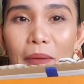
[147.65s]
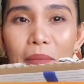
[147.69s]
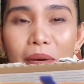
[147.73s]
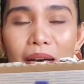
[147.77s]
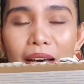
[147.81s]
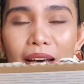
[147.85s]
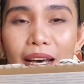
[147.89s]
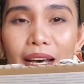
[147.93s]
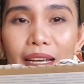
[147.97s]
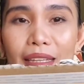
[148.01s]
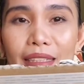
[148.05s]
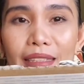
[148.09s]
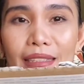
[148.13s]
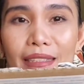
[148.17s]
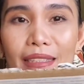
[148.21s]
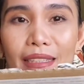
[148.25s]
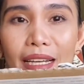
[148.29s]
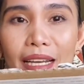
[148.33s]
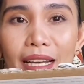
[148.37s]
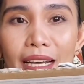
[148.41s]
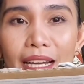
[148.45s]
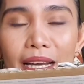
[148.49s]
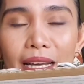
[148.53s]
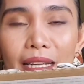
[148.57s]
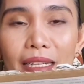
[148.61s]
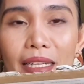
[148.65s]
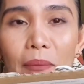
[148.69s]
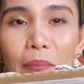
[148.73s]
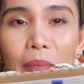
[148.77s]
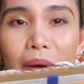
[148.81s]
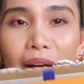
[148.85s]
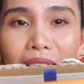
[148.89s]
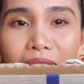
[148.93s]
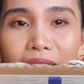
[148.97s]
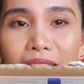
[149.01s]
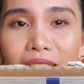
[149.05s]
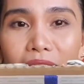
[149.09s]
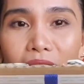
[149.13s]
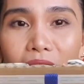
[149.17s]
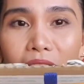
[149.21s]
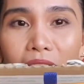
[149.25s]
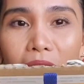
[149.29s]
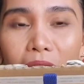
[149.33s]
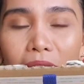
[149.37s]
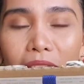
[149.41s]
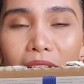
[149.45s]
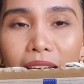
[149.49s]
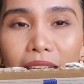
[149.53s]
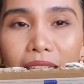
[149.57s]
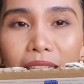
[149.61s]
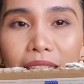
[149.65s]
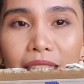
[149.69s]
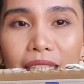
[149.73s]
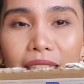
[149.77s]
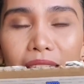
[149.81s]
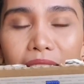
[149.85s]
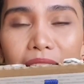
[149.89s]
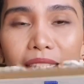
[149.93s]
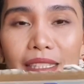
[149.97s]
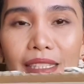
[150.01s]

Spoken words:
But the package arrived like this.